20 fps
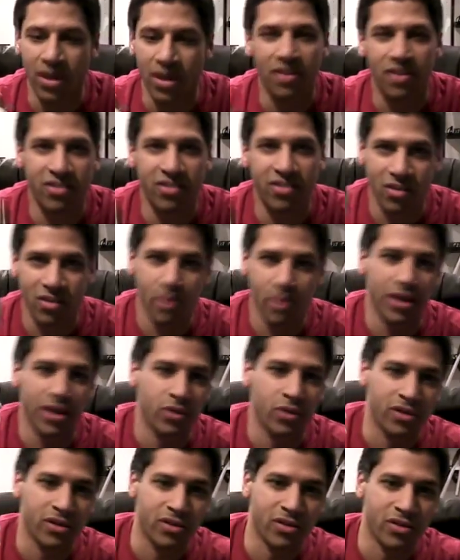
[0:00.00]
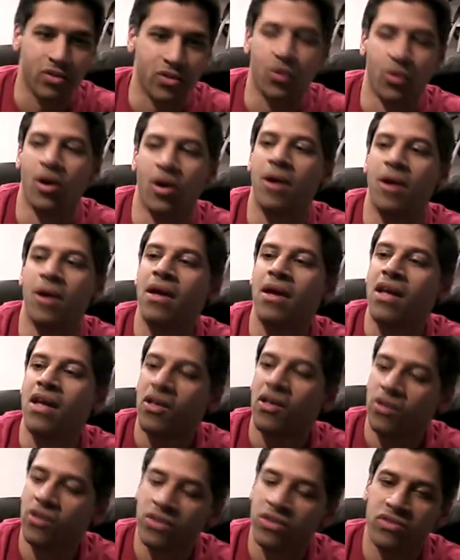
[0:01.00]
that goes under the door.
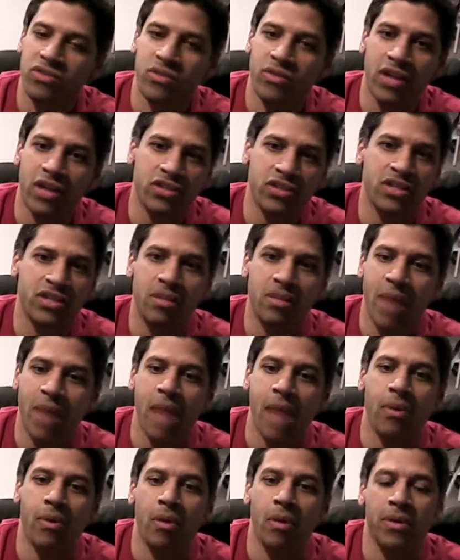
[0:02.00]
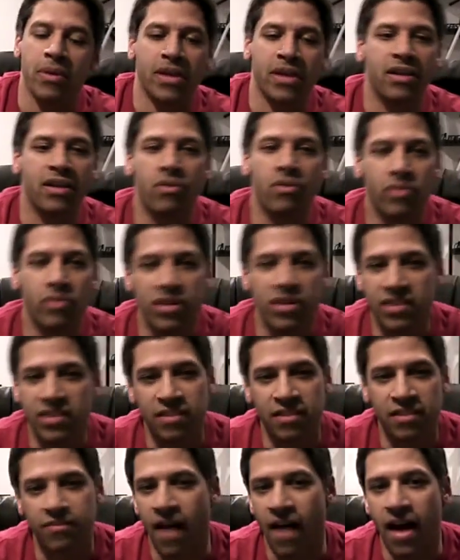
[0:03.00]
So they just did the paper, but they didn't release
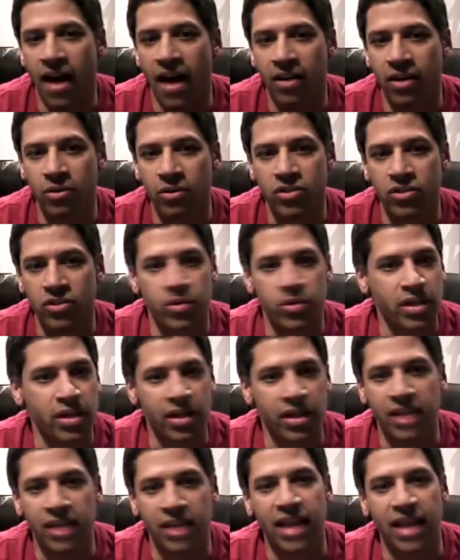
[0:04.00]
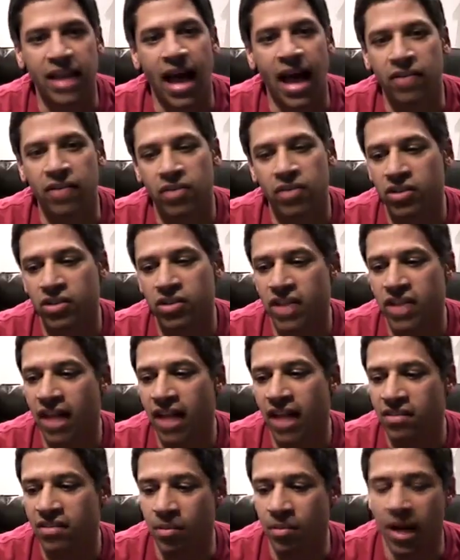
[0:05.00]
any files or anything like that. So they just
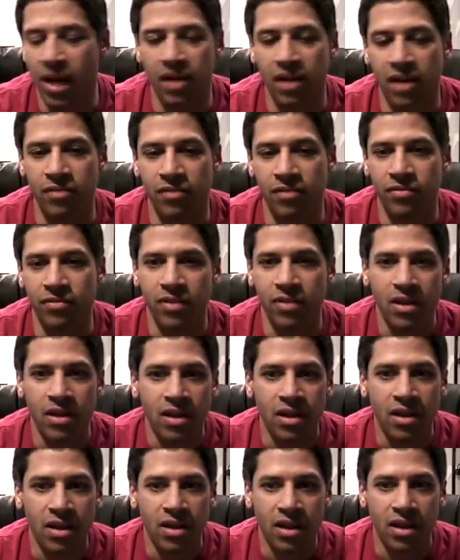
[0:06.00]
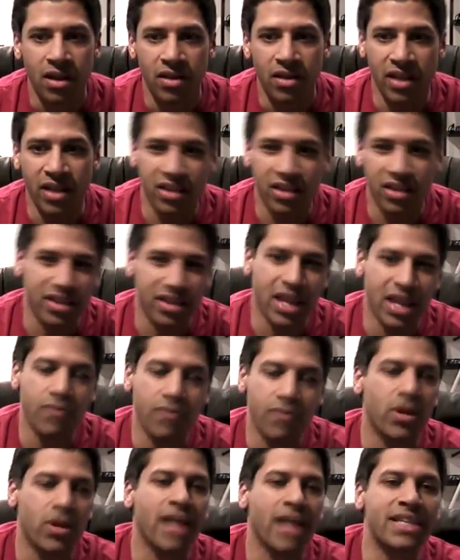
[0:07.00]
had some kind of, they gave
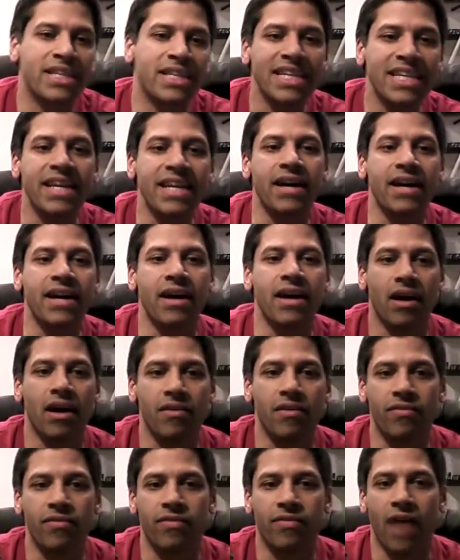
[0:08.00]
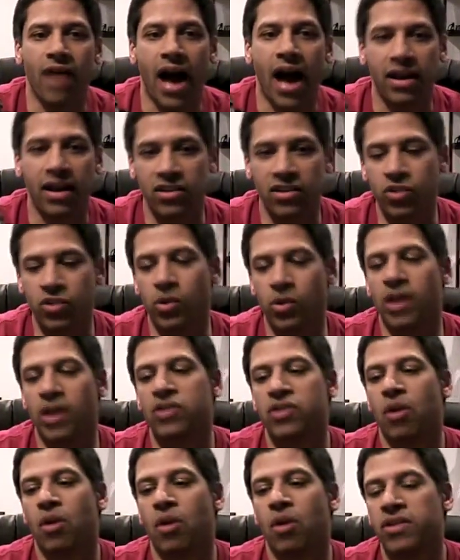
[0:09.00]
you an idea of how to do it.
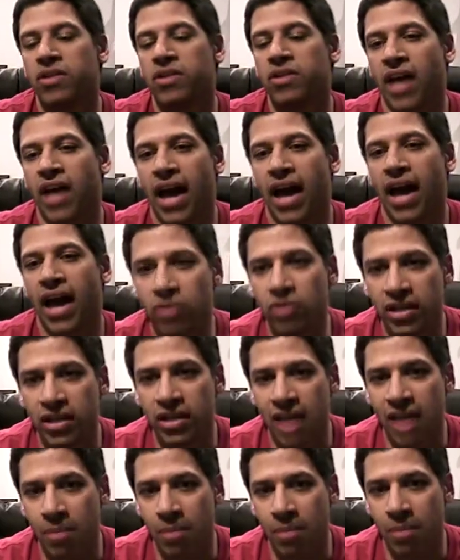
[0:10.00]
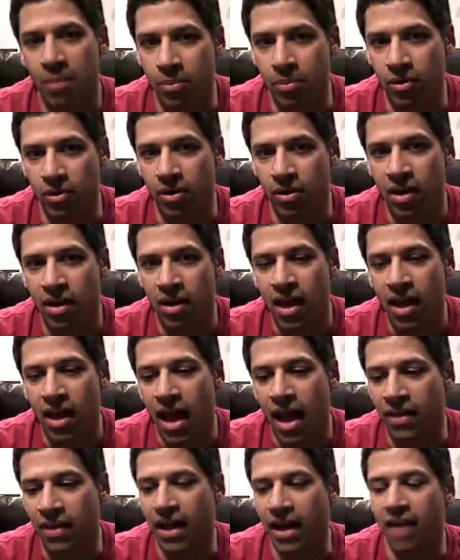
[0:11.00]
So basically I had to look at that paper
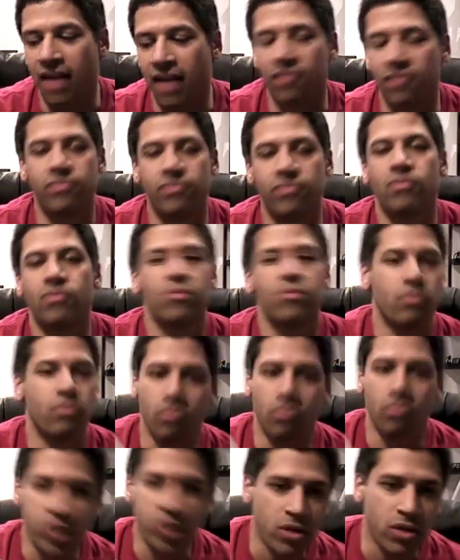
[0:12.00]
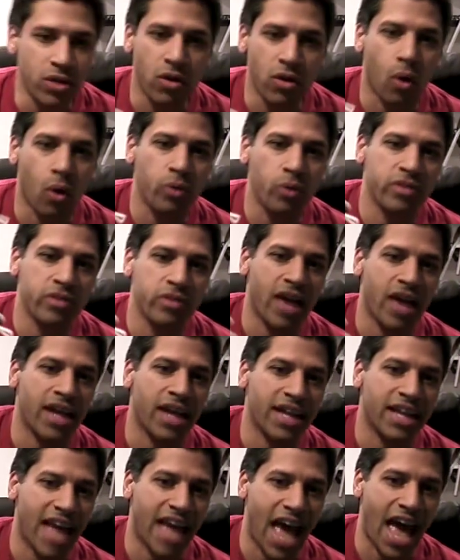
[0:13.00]
and then kind of redo the whole design
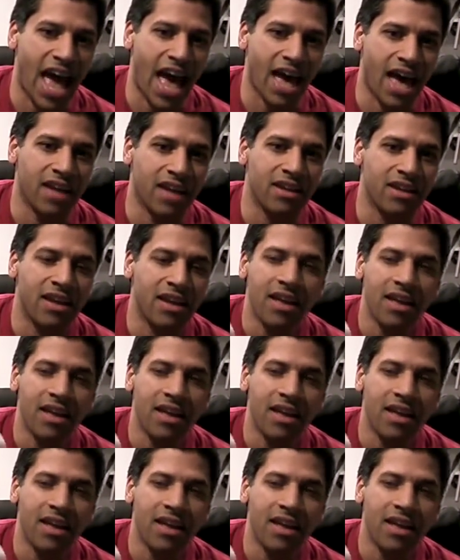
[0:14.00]
in CAD